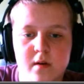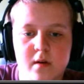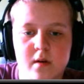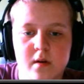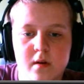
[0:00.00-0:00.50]

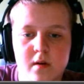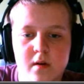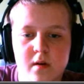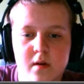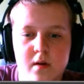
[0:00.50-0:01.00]

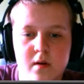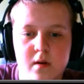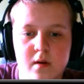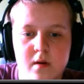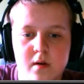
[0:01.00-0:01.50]

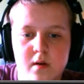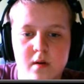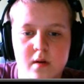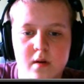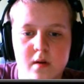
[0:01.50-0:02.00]

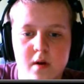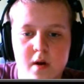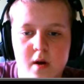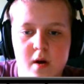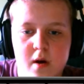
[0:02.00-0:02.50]

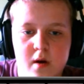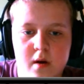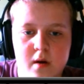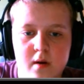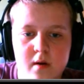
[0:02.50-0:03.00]

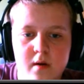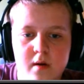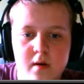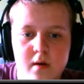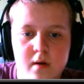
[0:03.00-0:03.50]

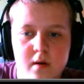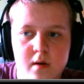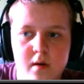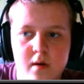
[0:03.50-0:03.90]
This person isn't speaking.